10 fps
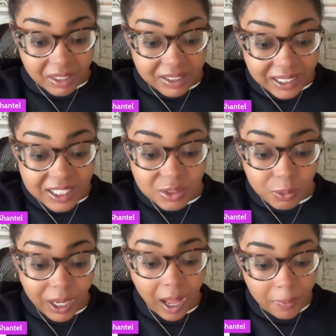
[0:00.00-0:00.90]
that is
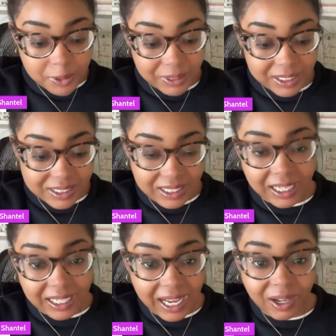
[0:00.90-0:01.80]
what helps me to
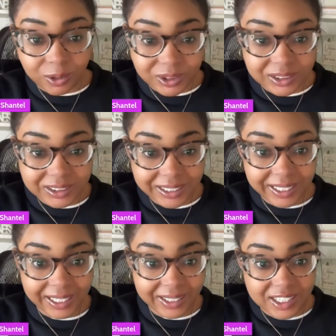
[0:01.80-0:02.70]
stand out
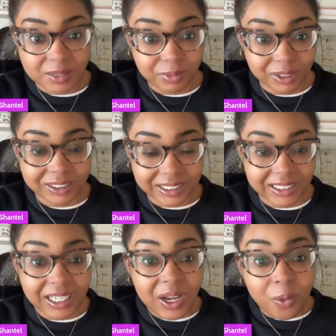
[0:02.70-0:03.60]
in this
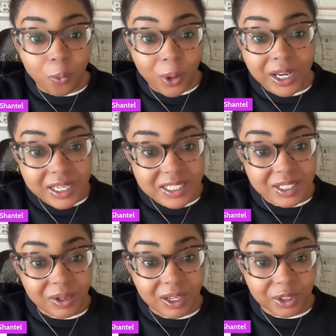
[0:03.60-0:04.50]
market. What is
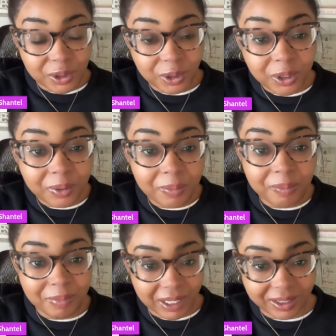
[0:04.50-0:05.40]
your
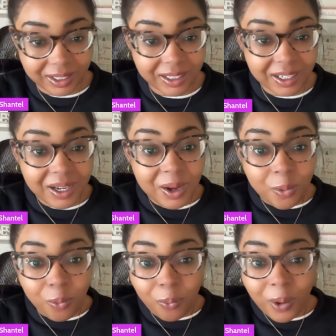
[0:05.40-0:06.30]
method?
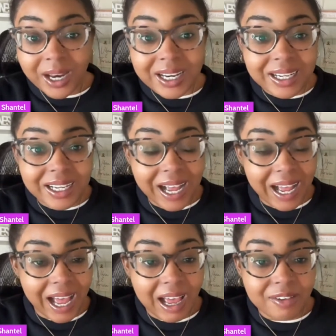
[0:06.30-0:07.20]
What
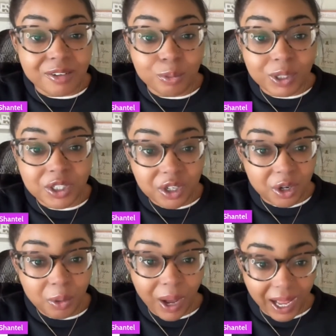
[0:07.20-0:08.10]
do
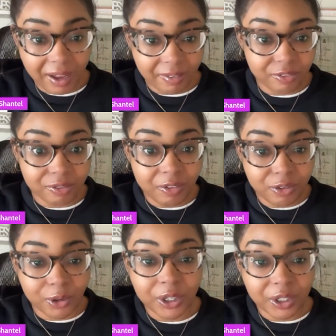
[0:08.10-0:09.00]
you have
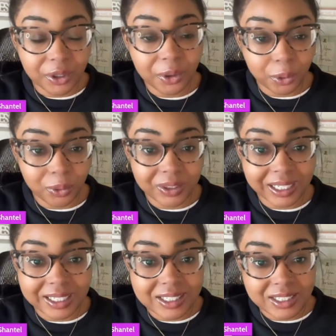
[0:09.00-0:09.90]
for you
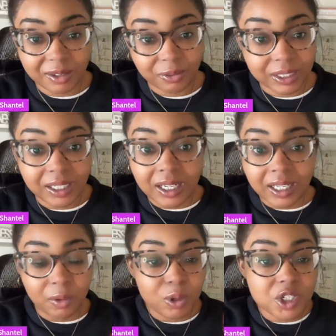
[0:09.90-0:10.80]
that is different?
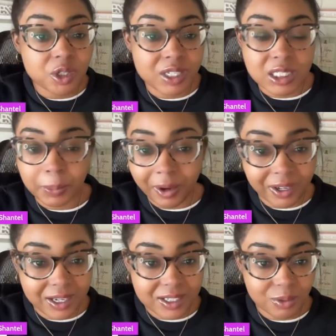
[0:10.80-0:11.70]
Like what's your experience?